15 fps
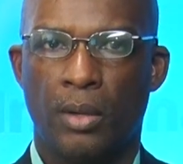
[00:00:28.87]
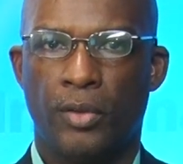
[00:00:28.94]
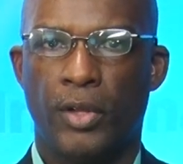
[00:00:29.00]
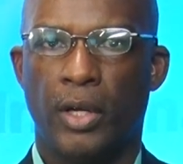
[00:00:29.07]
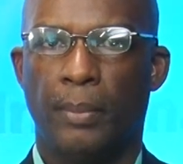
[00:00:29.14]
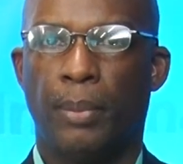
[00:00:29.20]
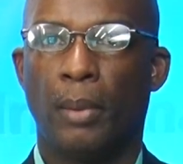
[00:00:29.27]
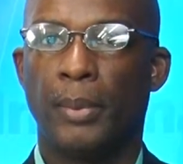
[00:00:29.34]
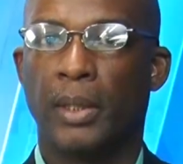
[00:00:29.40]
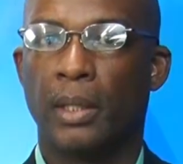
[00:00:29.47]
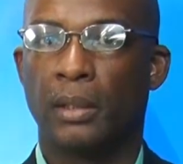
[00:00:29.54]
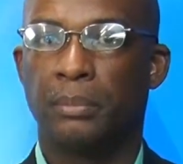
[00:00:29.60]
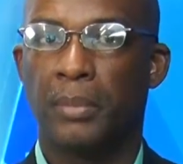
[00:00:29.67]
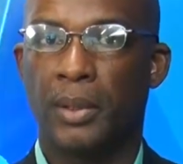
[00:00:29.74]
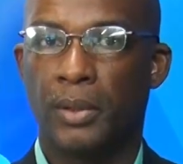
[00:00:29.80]
the Public
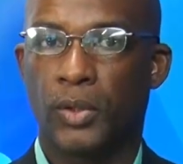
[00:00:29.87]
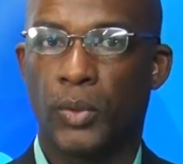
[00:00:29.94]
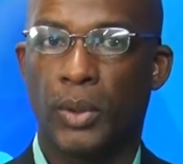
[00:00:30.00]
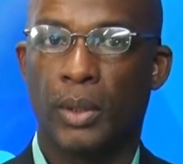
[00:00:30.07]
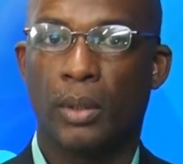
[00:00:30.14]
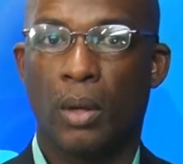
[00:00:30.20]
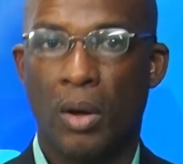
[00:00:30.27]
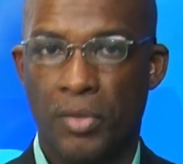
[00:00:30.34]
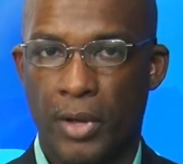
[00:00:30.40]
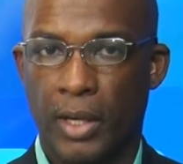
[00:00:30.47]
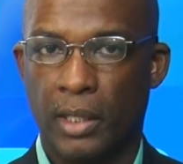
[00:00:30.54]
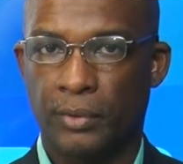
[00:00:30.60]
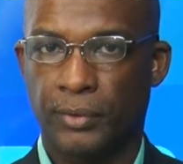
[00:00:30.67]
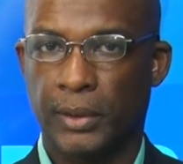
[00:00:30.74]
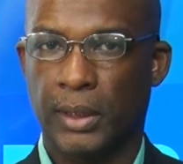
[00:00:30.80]
Health Ministry and other health